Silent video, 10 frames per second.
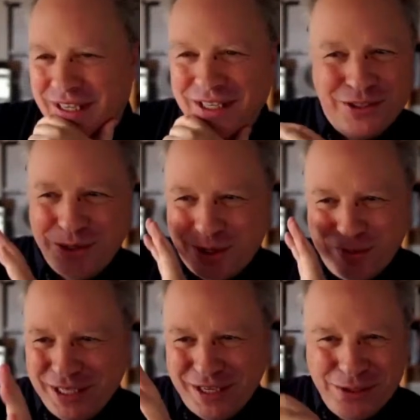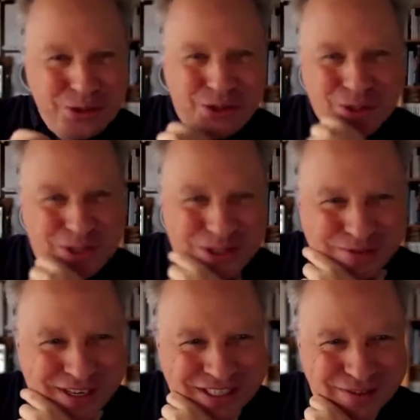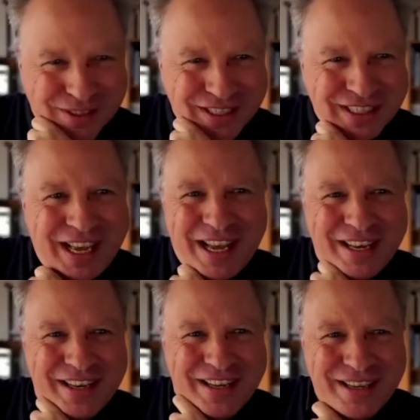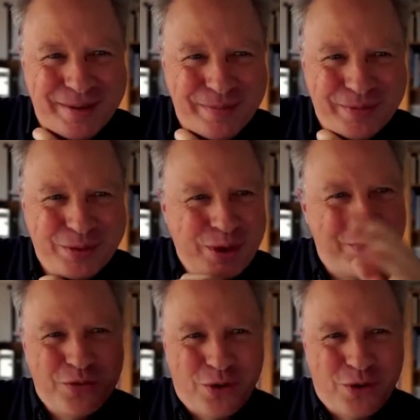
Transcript: me into completely new circles of activity. And we